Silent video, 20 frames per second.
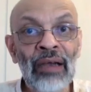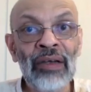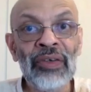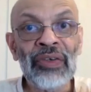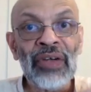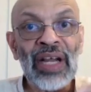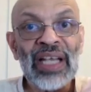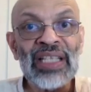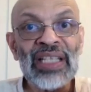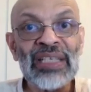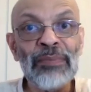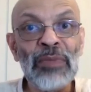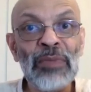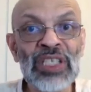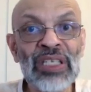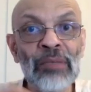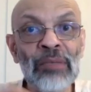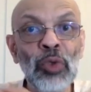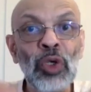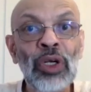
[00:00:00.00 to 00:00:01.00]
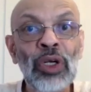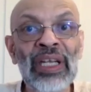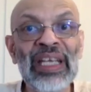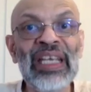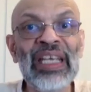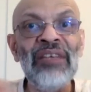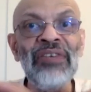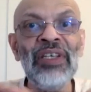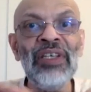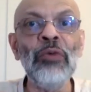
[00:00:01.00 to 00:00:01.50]
transmissible
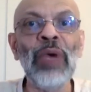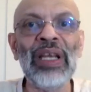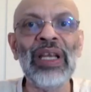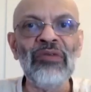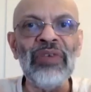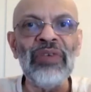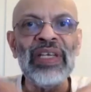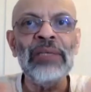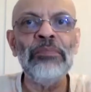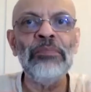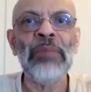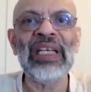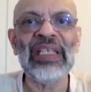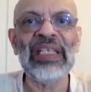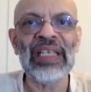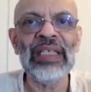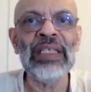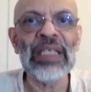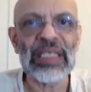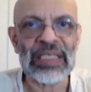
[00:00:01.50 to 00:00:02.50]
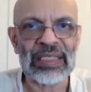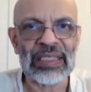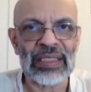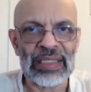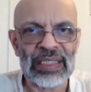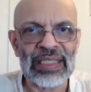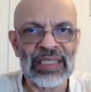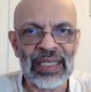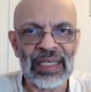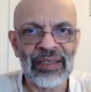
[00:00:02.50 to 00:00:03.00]
even when we maintain
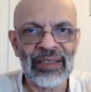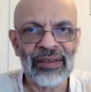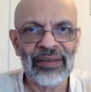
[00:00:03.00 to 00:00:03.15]
distancing.